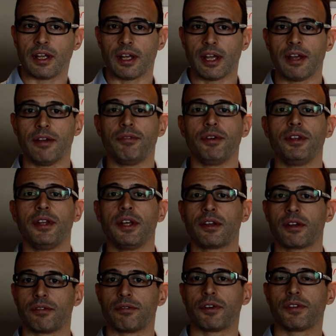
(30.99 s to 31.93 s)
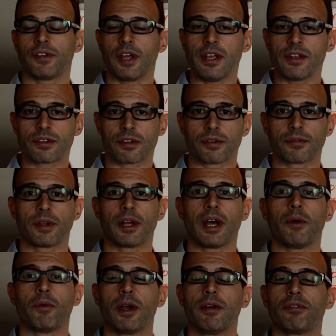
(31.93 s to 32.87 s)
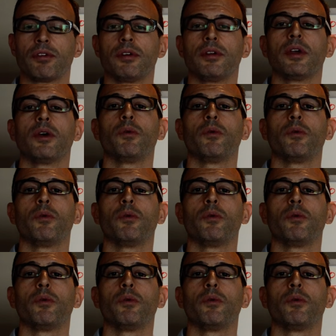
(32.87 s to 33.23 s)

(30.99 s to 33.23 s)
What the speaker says: everyday conversation, however,